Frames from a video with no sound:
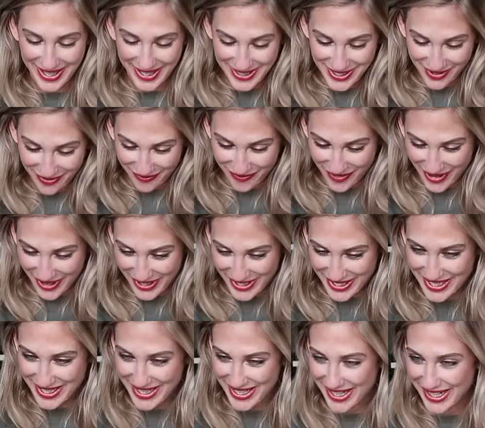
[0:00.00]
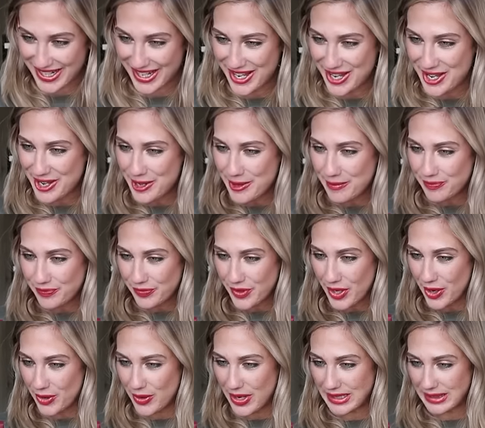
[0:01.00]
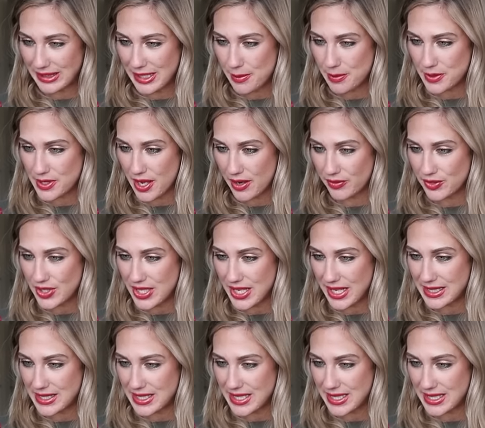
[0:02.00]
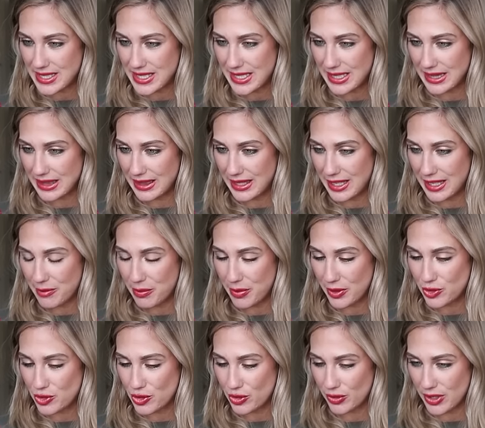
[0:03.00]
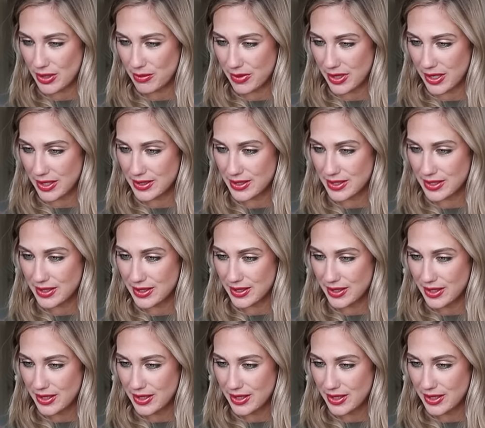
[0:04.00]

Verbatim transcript: That's funny. Okay, Lip Softy, a tinted lip treatment.